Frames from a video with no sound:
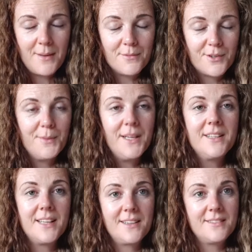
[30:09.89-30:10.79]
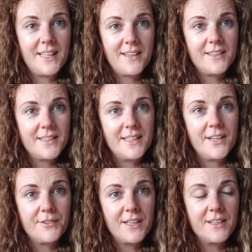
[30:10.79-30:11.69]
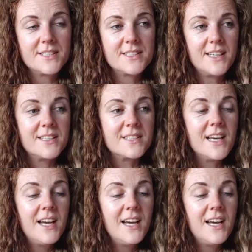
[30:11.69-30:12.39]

for me than I realized, and